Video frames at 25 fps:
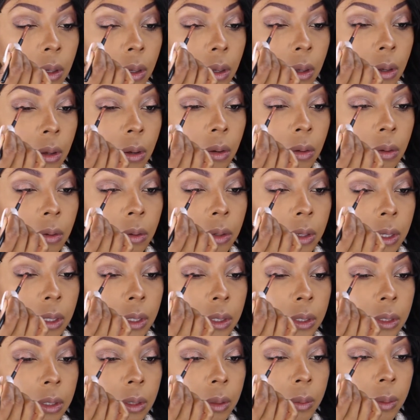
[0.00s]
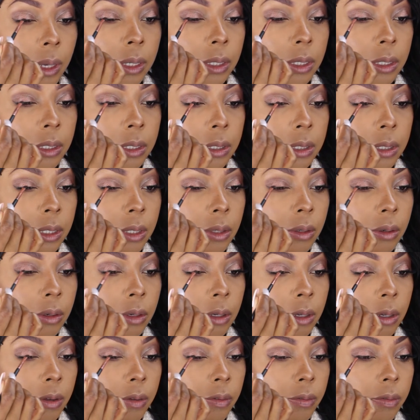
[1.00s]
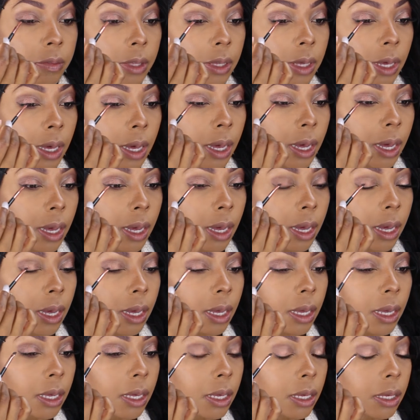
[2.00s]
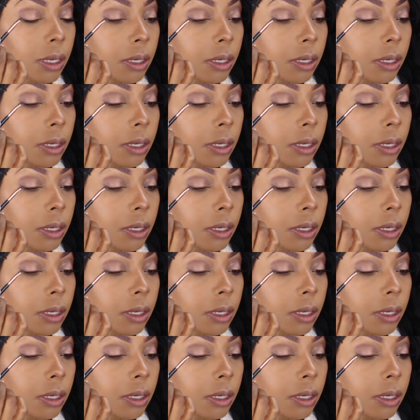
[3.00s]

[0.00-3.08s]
Only to about the center of the eye.